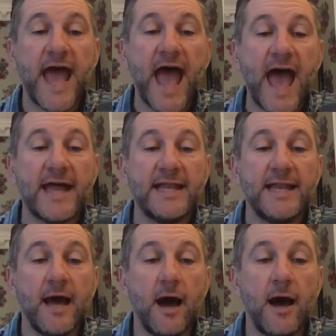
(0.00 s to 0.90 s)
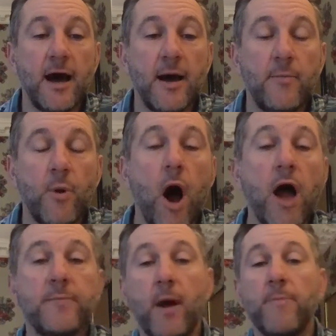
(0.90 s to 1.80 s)
And
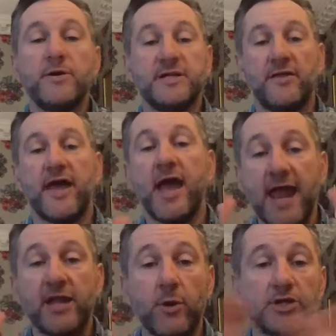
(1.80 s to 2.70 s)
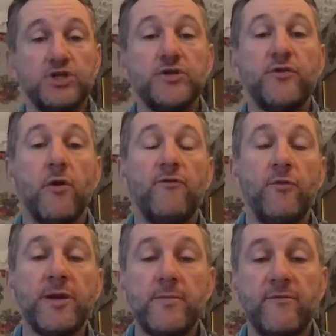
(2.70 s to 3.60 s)
I post out there any questions you've got for
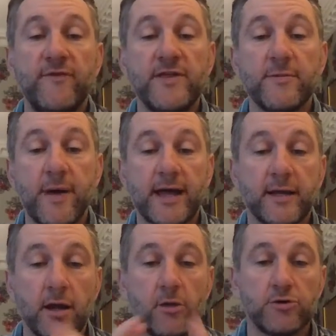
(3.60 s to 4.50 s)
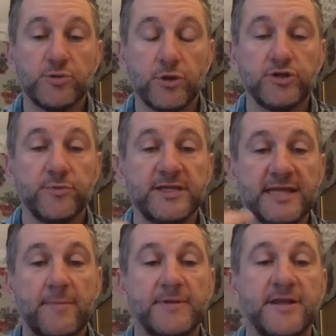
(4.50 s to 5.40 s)
me, feed them back and I'll respond to them. This
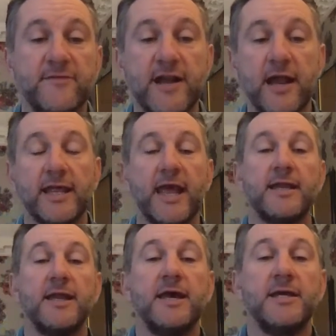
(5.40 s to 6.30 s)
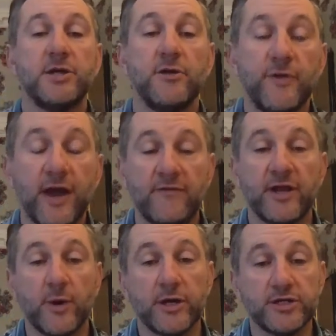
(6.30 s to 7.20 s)
happens every now and again. So if you have any
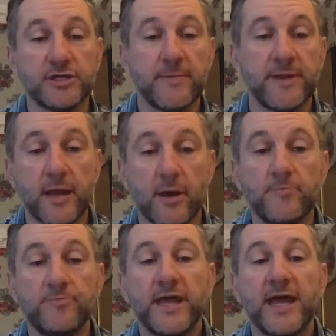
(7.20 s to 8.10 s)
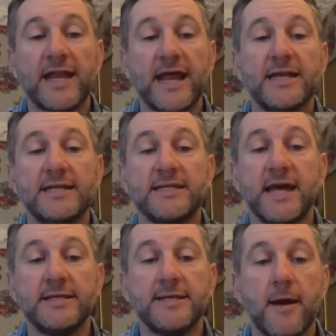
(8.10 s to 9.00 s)
questions, let me know. And Andy
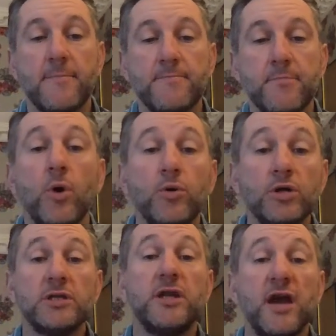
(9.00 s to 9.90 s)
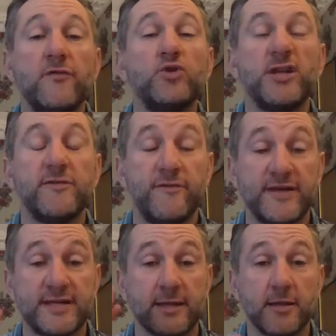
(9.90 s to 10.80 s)
said, cover alternative
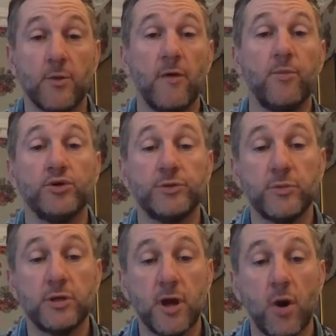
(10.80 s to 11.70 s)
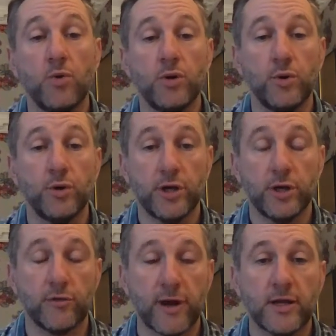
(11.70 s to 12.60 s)
investing. I bought some gold
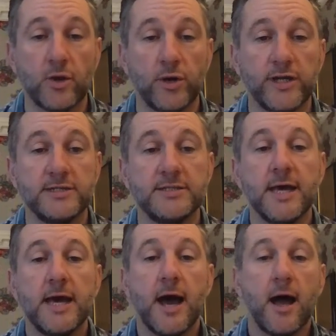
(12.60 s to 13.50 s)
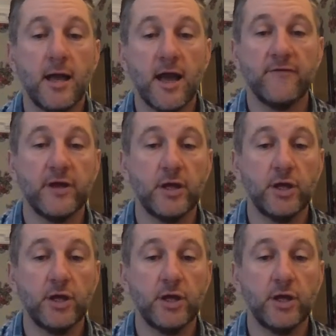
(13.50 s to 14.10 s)
Cougarang coins, cover